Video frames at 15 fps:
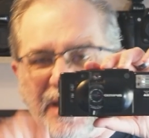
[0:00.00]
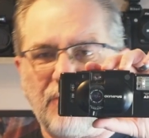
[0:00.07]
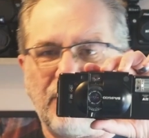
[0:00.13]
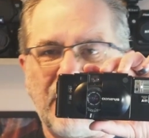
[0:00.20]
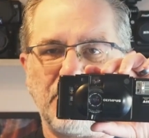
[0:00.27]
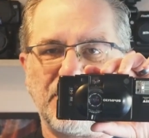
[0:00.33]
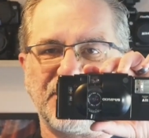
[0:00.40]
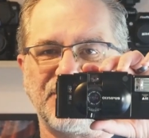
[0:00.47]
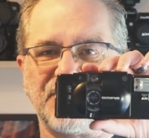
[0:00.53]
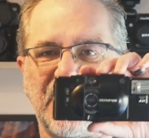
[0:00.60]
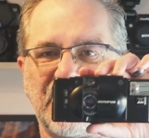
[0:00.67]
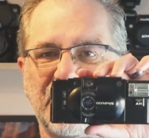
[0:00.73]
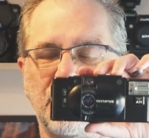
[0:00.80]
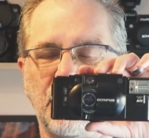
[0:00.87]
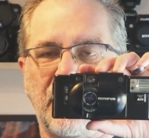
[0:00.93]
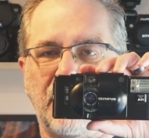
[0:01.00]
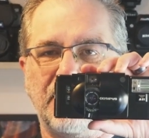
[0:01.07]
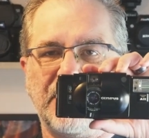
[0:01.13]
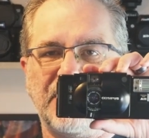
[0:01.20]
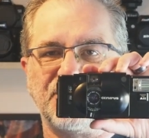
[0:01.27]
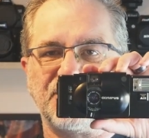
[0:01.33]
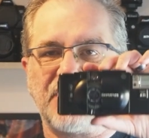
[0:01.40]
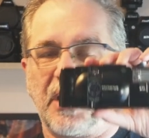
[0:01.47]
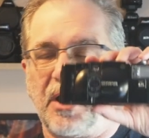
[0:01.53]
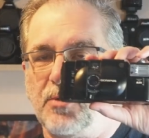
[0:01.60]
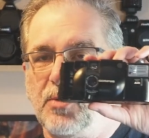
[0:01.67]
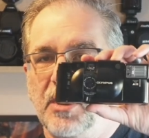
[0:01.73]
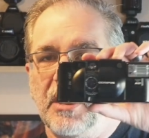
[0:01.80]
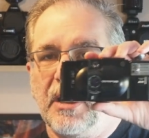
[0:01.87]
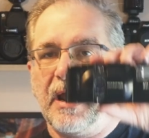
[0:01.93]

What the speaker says: around with exactly where it needs to go,